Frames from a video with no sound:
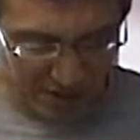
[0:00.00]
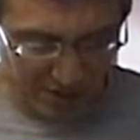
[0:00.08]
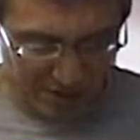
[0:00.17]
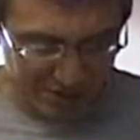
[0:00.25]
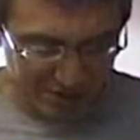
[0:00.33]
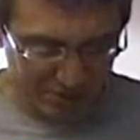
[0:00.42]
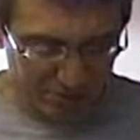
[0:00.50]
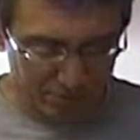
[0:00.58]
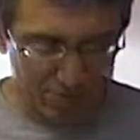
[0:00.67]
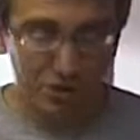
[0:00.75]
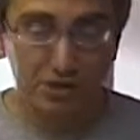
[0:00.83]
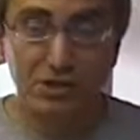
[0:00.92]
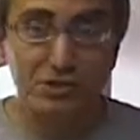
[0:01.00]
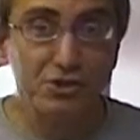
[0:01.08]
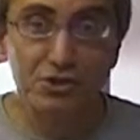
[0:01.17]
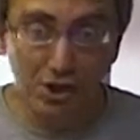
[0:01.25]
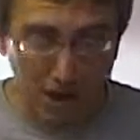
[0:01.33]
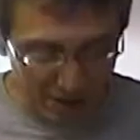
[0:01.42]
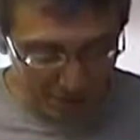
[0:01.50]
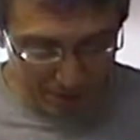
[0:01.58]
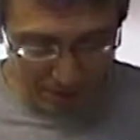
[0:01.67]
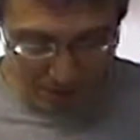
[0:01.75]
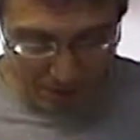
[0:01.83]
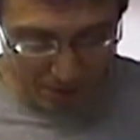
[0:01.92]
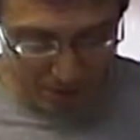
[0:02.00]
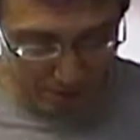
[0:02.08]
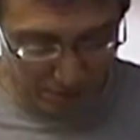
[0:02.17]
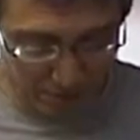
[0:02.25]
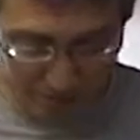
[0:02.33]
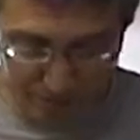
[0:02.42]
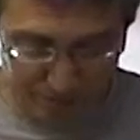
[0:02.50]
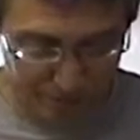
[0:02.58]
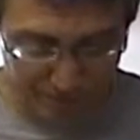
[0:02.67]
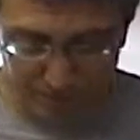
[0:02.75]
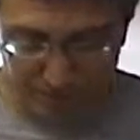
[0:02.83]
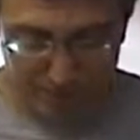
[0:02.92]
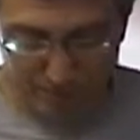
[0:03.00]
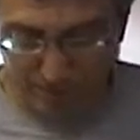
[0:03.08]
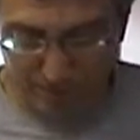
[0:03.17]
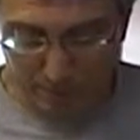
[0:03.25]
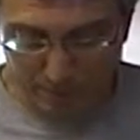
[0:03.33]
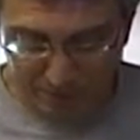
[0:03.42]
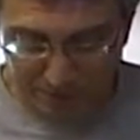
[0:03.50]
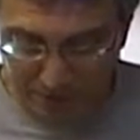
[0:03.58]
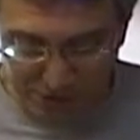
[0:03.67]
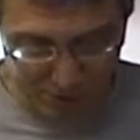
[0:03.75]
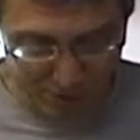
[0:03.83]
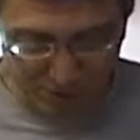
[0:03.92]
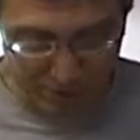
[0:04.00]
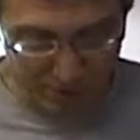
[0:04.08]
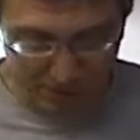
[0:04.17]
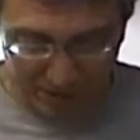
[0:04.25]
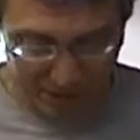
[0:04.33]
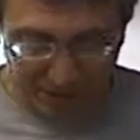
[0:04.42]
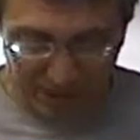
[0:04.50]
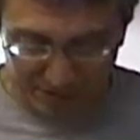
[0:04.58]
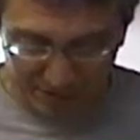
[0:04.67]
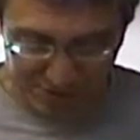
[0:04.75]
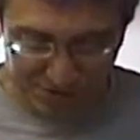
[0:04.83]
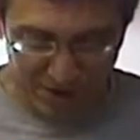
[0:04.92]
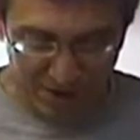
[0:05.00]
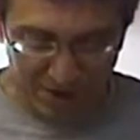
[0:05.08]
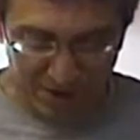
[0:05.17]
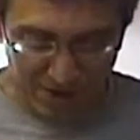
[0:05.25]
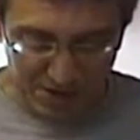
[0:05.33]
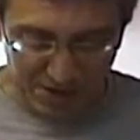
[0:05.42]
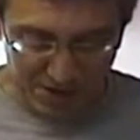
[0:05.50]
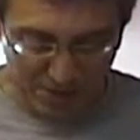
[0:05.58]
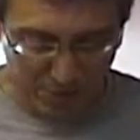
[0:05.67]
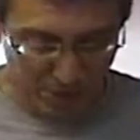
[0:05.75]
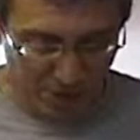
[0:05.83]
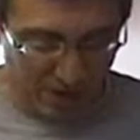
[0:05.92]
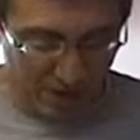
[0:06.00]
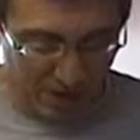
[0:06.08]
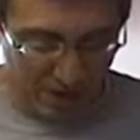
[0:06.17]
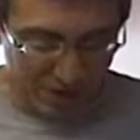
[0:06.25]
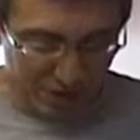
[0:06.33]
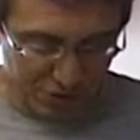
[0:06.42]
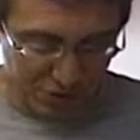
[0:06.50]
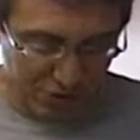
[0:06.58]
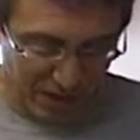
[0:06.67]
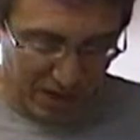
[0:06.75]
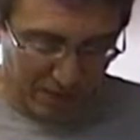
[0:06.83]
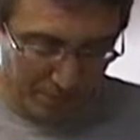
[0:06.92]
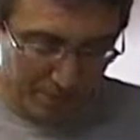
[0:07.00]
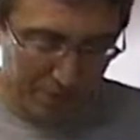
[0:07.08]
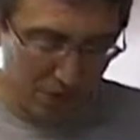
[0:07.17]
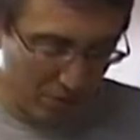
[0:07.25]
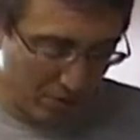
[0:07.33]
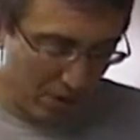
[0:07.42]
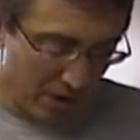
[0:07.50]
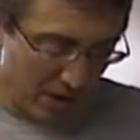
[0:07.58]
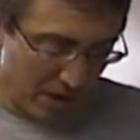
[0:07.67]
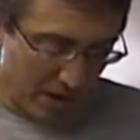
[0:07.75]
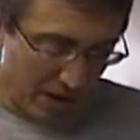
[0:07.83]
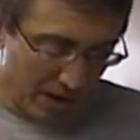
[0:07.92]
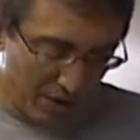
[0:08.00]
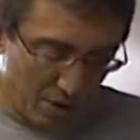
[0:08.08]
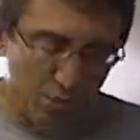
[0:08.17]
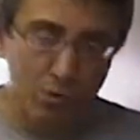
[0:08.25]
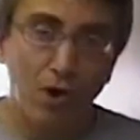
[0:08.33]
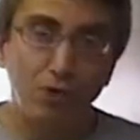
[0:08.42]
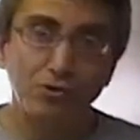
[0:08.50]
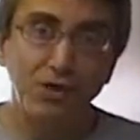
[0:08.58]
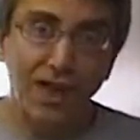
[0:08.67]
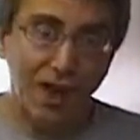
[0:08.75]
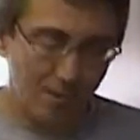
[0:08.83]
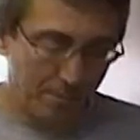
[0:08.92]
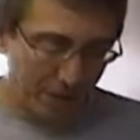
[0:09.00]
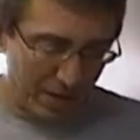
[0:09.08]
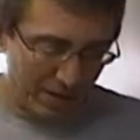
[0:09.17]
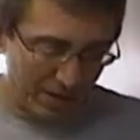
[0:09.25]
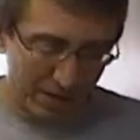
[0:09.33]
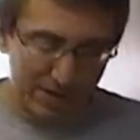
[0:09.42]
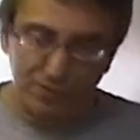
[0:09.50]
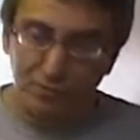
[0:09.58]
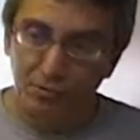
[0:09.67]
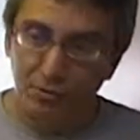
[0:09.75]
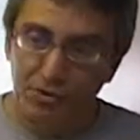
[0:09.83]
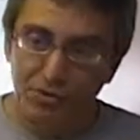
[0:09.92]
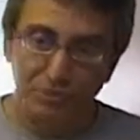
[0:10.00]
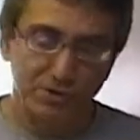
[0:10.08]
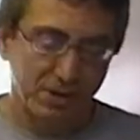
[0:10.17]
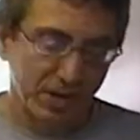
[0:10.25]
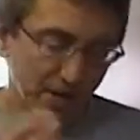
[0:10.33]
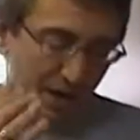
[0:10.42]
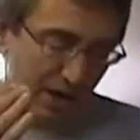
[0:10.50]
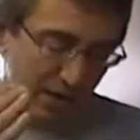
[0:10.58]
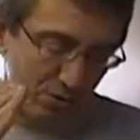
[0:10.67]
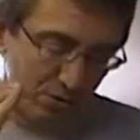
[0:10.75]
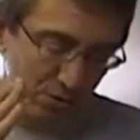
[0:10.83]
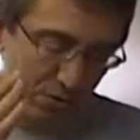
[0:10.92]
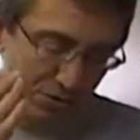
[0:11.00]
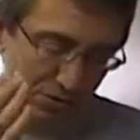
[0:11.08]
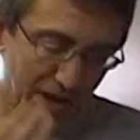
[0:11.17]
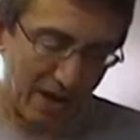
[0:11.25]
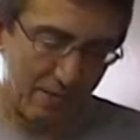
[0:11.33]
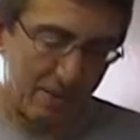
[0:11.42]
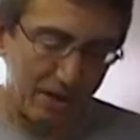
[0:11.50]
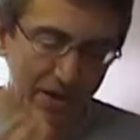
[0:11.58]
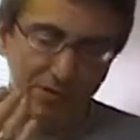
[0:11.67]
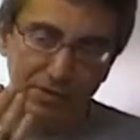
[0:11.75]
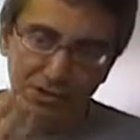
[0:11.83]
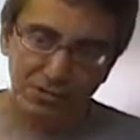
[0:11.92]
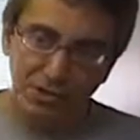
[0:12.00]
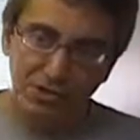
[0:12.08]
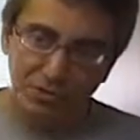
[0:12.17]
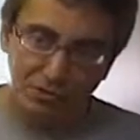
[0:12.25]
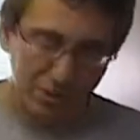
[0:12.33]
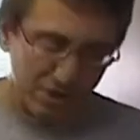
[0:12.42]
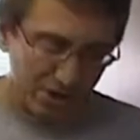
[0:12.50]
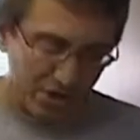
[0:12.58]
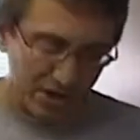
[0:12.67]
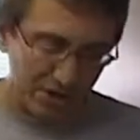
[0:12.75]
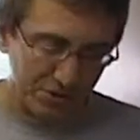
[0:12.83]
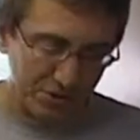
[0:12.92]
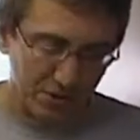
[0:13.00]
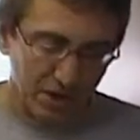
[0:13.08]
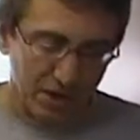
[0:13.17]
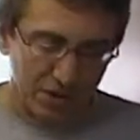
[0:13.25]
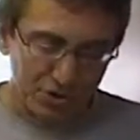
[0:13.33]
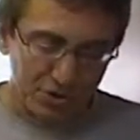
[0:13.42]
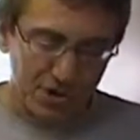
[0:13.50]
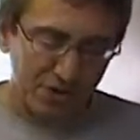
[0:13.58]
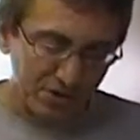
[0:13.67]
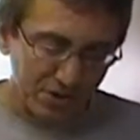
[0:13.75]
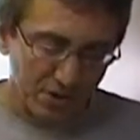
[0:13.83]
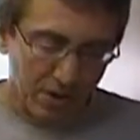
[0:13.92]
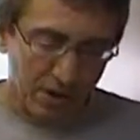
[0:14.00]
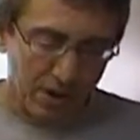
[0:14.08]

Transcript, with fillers: against, which doesn't shock me at all. I'm I'm, I'm not phased by it. McDonald's and Subway, just to name a few. And who knows how many fast food restaurants and who knows how many of these restaurant chains chains